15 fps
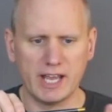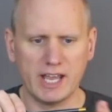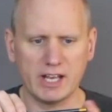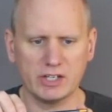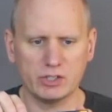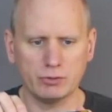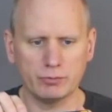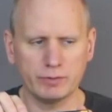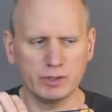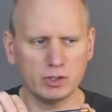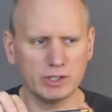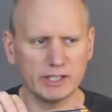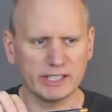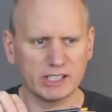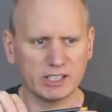and you
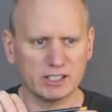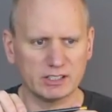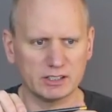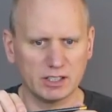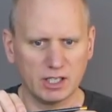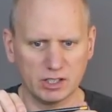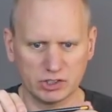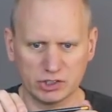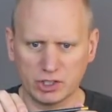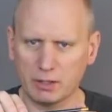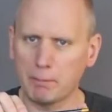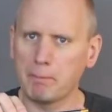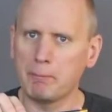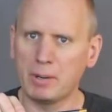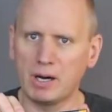feel like a
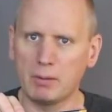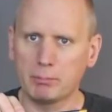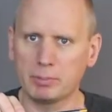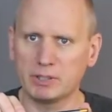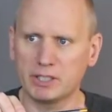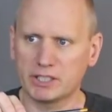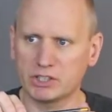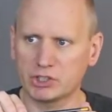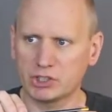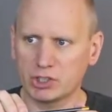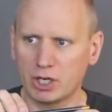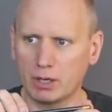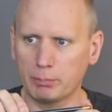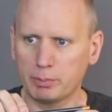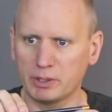bump, like a
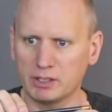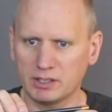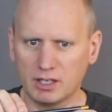sharp,